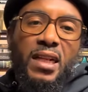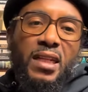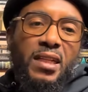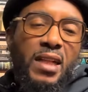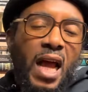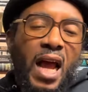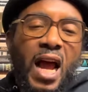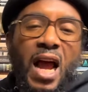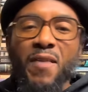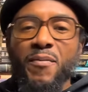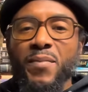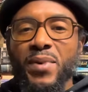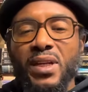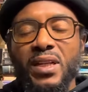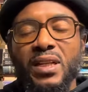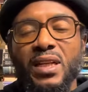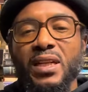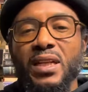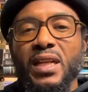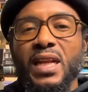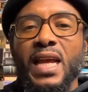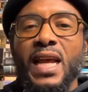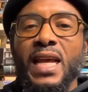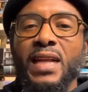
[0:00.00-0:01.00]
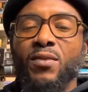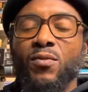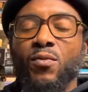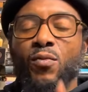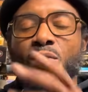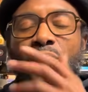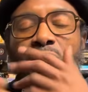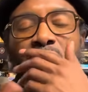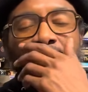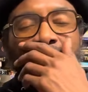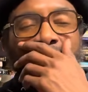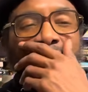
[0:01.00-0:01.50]

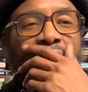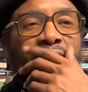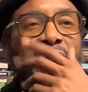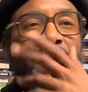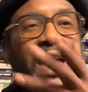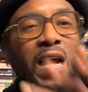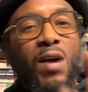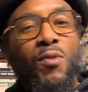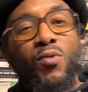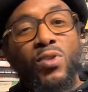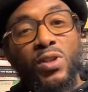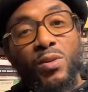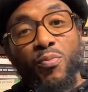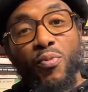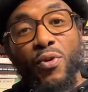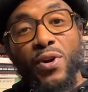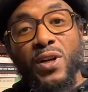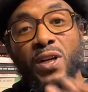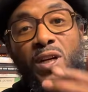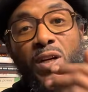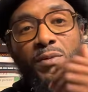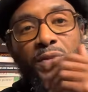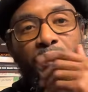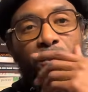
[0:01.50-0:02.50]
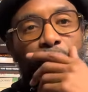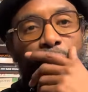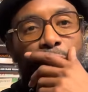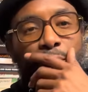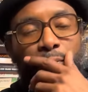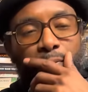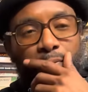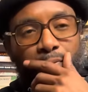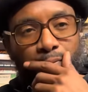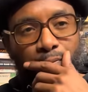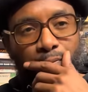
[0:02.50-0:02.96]
this is another thing I want to bring up too.